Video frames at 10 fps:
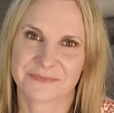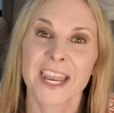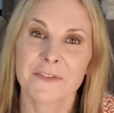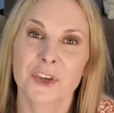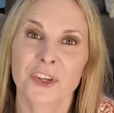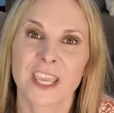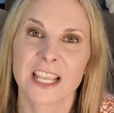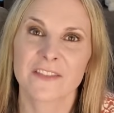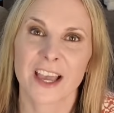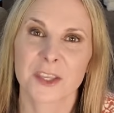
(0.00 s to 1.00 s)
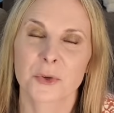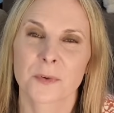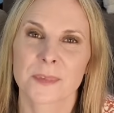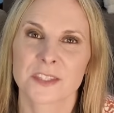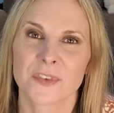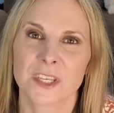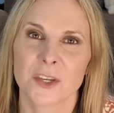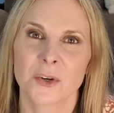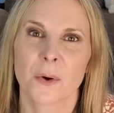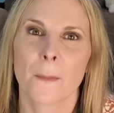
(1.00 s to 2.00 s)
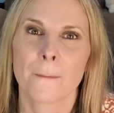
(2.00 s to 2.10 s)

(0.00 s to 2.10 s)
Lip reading: And if you're getting value from this video,